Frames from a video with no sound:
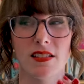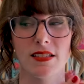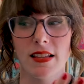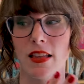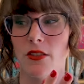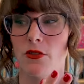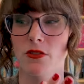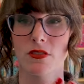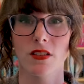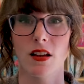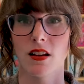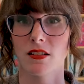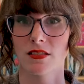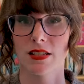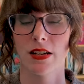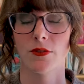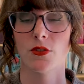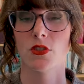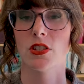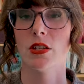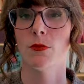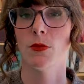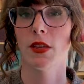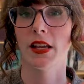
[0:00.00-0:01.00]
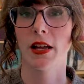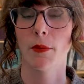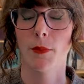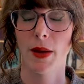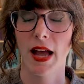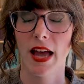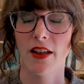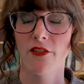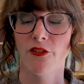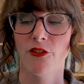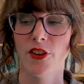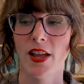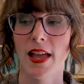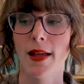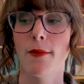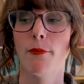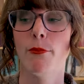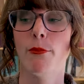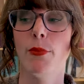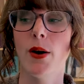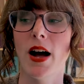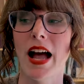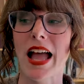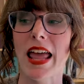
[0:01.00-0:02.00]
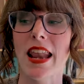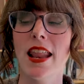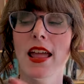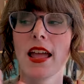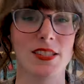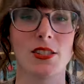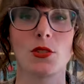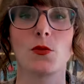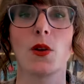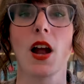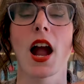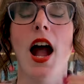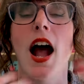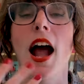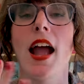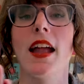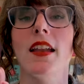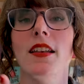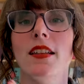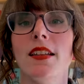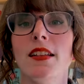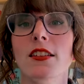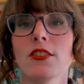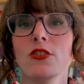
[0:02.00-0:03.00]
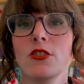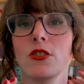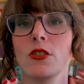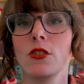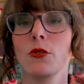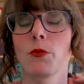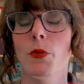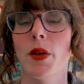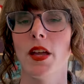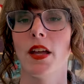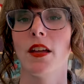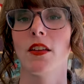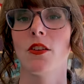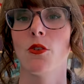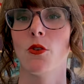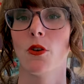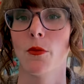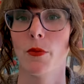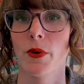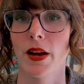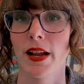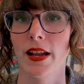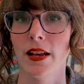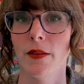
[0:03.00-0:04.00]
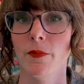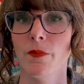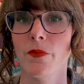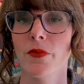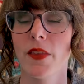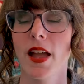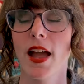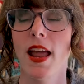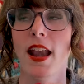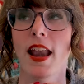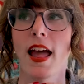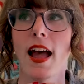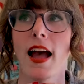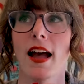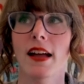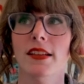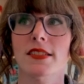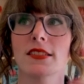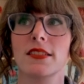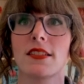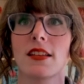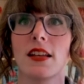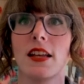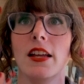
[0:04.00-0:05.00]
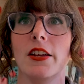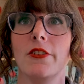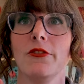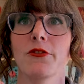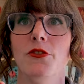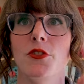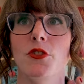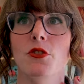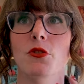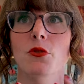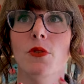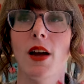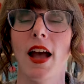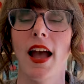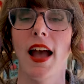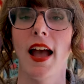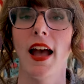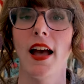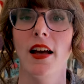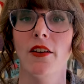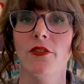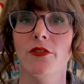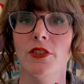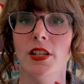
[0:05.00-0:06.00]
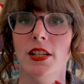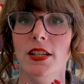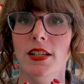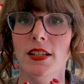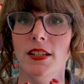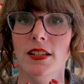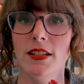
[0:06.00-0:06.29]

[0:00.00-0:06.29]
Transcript: His other socks never seemed like a bad fit, but this is where I need to pick your brain and ask if you have